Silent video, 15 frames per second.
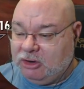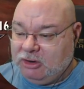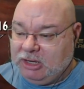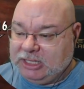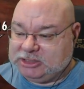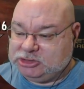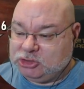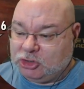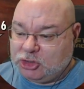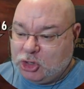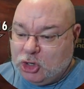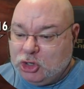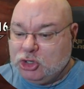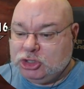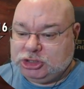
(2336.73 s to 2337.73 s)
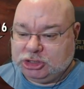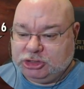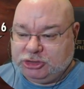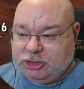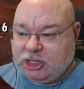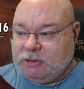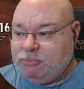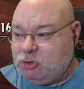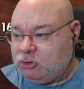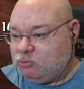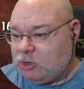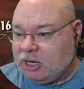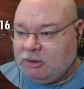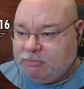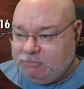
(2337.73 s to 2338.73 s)
it's not urgent that I put
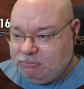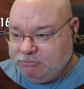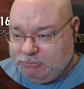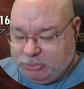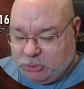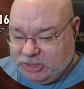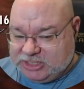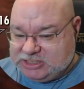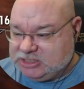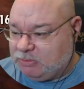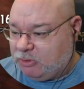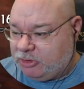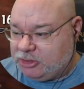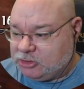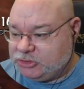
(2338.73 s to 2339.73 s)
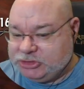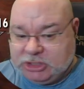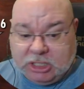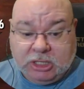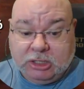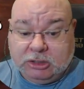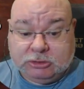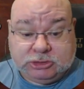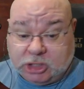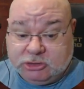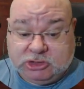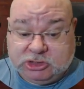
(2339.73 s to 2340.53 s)
a point somewhere else, don't